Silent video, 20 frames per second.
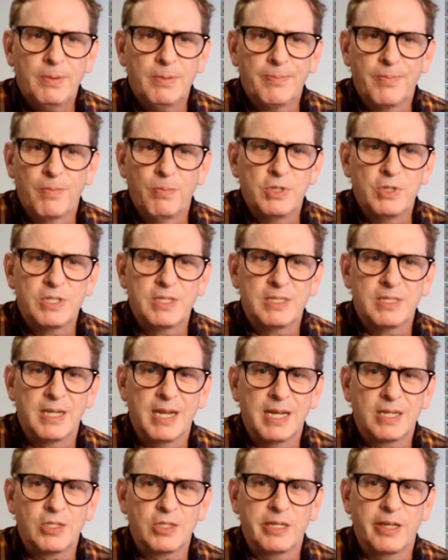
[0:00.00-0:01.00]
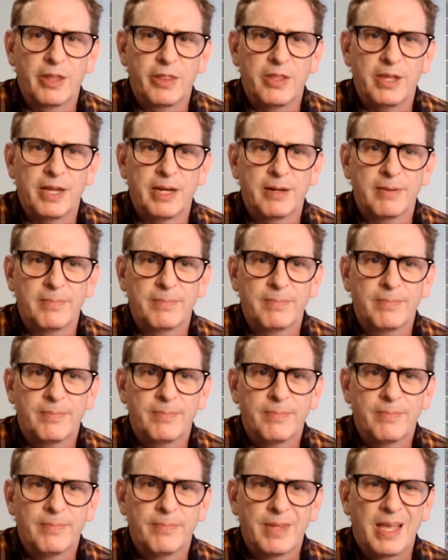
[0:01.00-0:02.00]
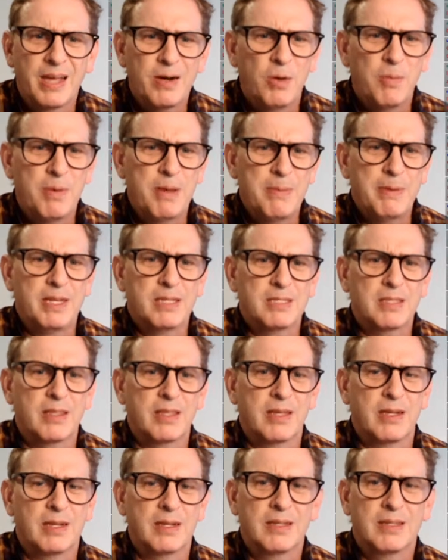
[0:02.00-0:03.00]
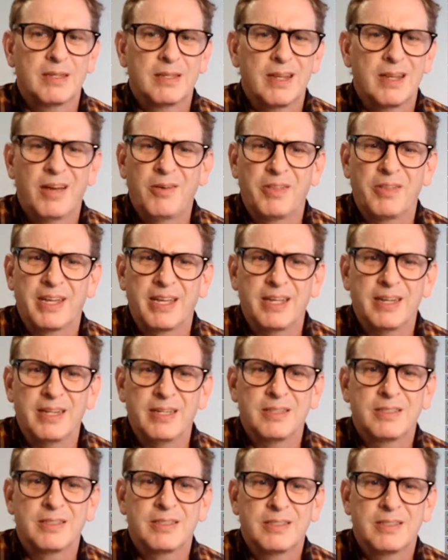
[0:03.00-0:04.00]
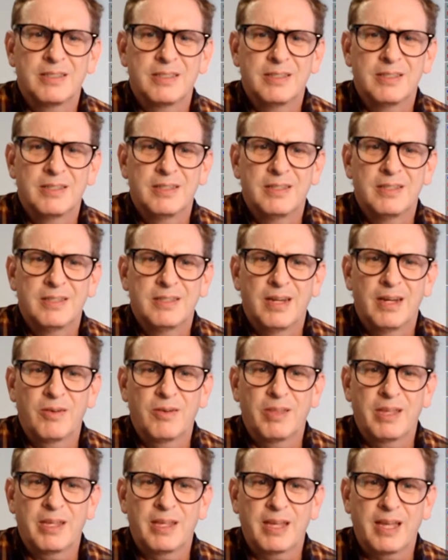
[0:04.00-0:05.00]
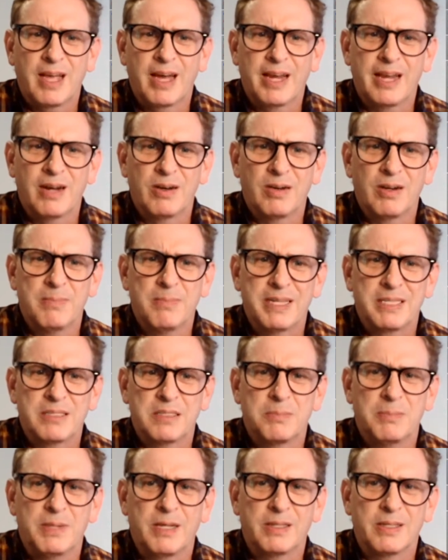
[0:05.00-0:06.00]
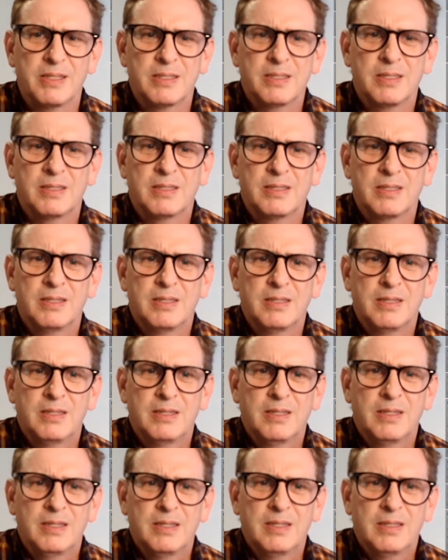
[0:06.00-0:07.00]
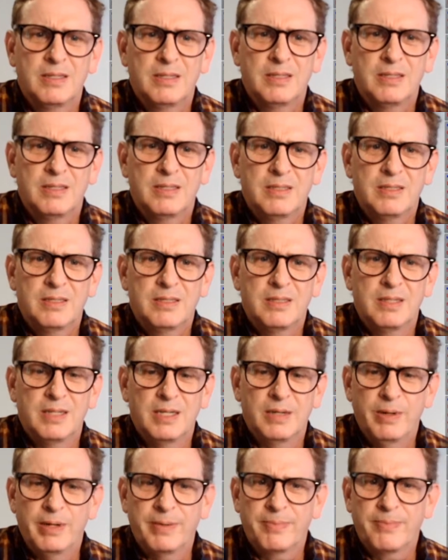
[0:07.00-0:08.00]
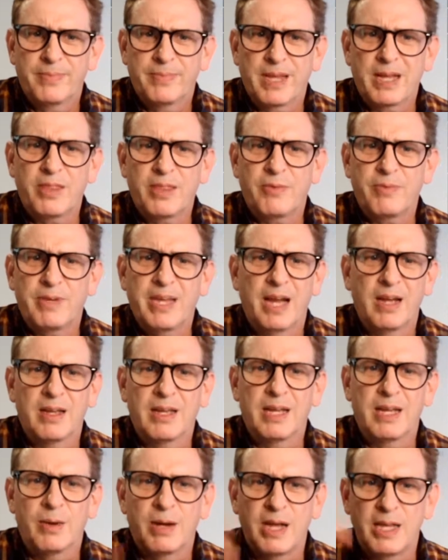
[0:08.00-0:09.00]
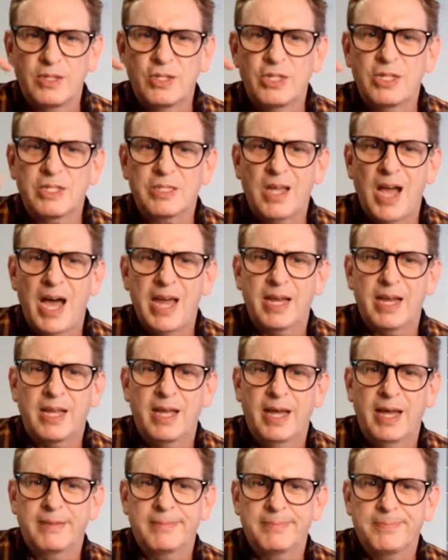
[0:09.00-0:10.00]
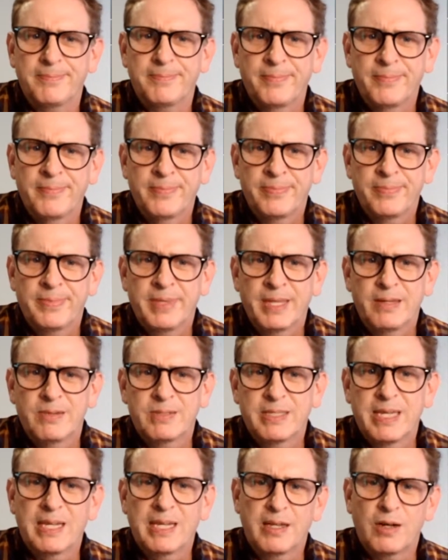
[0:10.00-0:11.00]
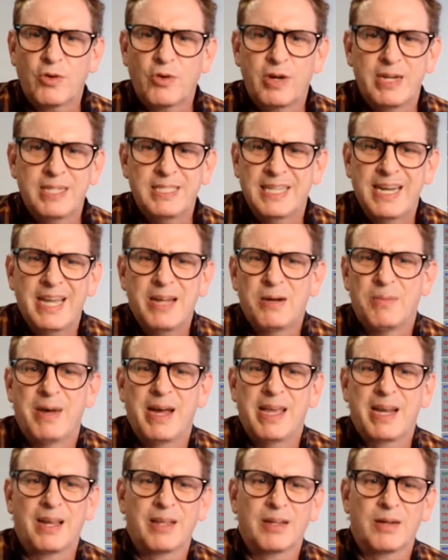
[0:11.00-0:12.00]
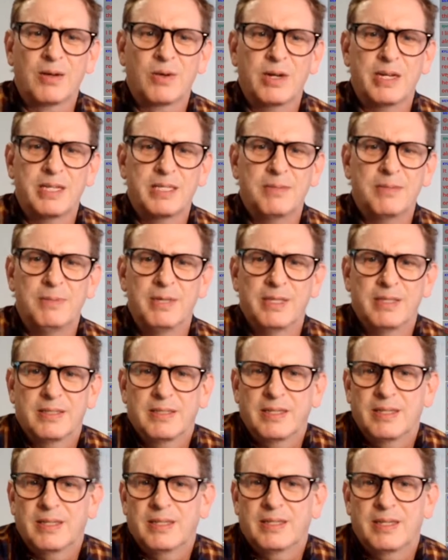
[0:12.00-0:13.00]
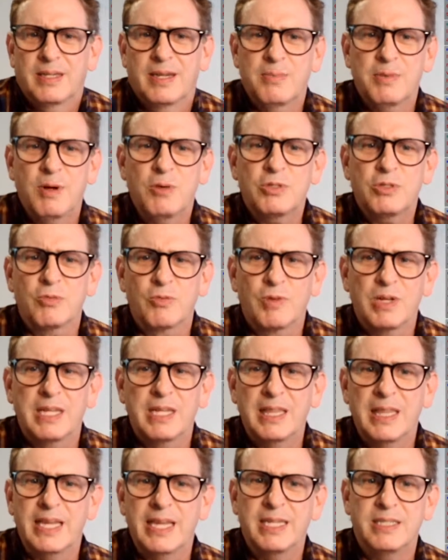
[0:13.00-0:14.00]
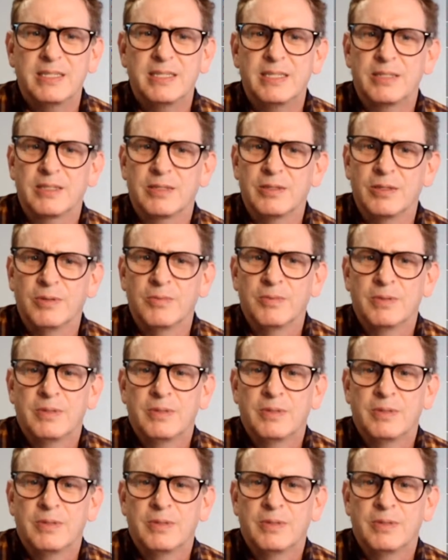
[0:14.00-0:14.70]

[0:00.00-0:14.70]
which isn't actually a thing. I don't know, maybe it is a thing. I don't think it is. I don't think you cut hair and it makes it smell, does it? Anyway, I just got it cut. It was getting a little crazy, and I don't mind a little crazy, but I'm also really lazy, so